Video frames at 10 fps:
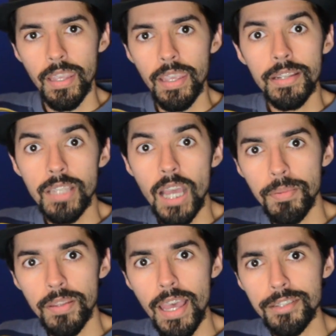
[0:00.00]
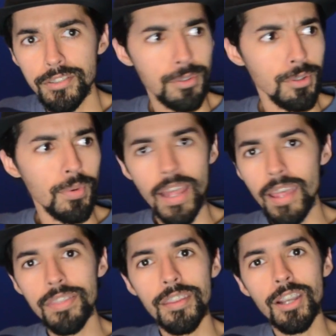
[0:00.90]
And on top of that, screw what
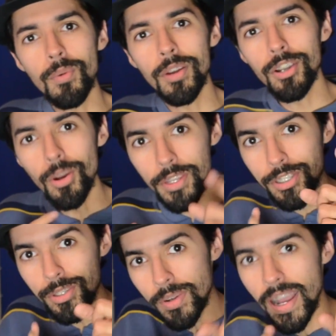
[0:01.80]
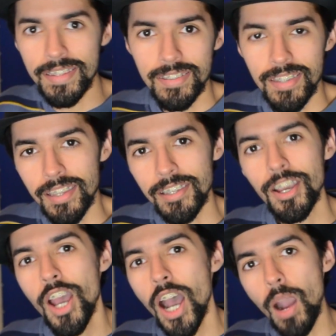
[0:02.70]
I think, I want to know what you guys think.